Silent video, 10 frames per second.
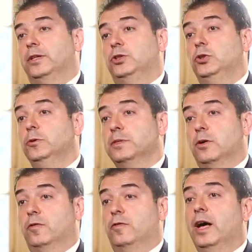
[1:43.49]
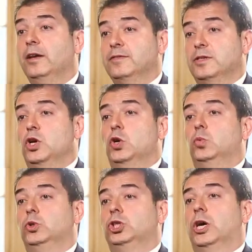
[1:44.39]
tubes or valves,
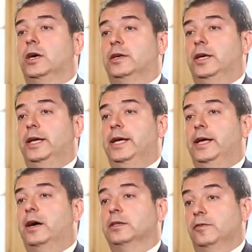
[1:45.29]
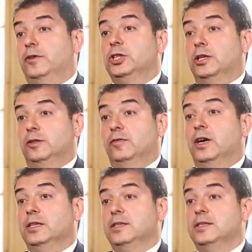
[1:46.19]
which are uh, artificial
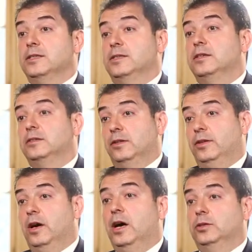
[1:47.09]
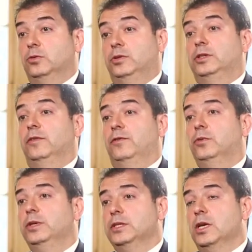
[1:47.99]
devices inserted in the eye to drain the
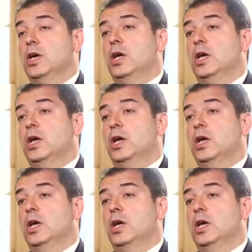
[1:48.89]
fluid.